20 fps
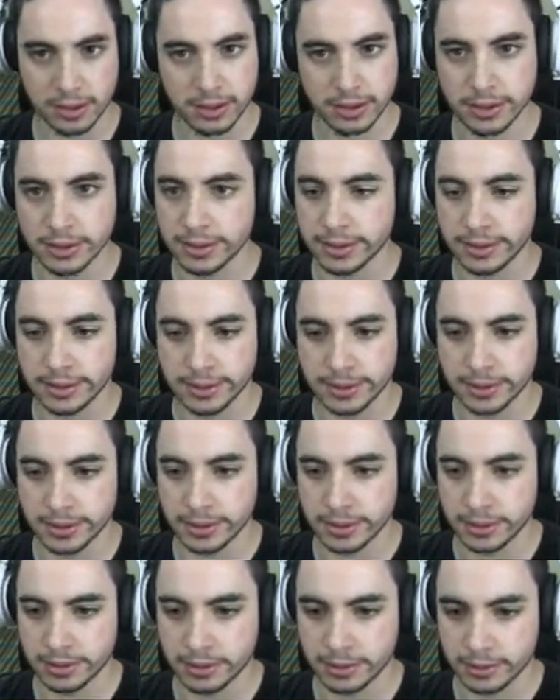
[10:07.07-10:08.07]

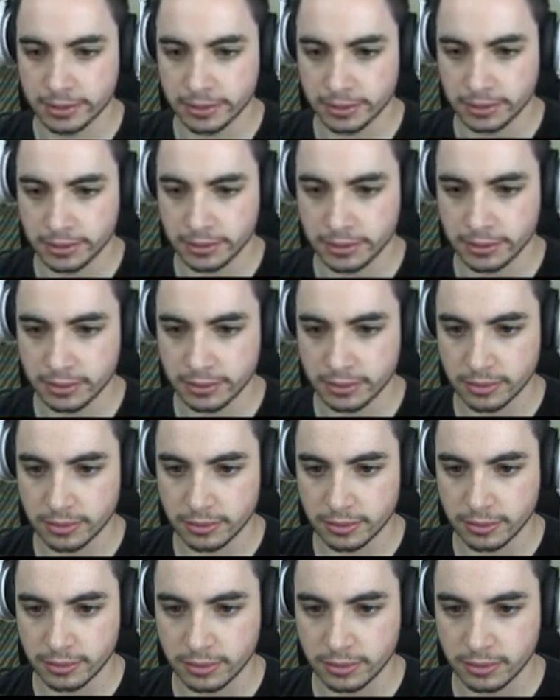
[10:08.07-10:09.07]

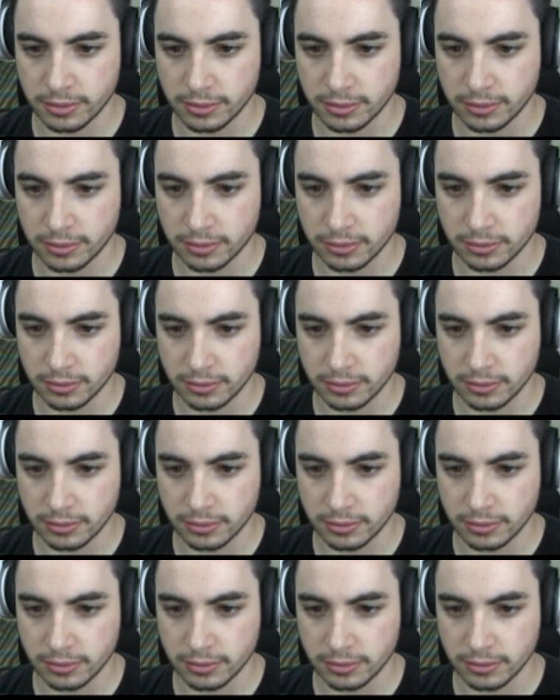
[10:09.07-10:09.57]
[no speech]